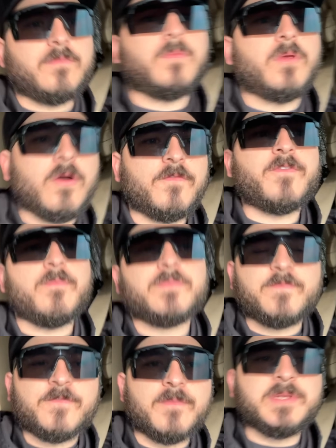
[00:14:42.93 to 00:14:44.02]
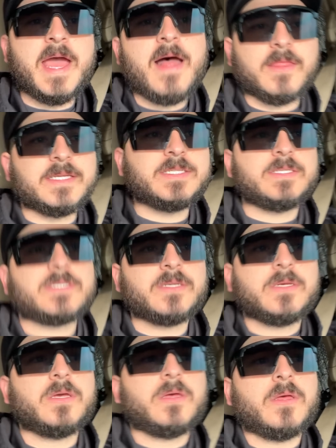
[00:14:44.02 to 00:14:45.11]
go from Dallas
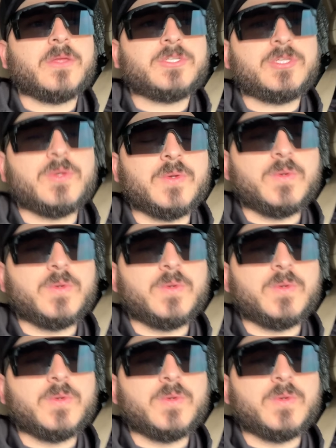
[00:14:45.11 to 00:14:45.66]
to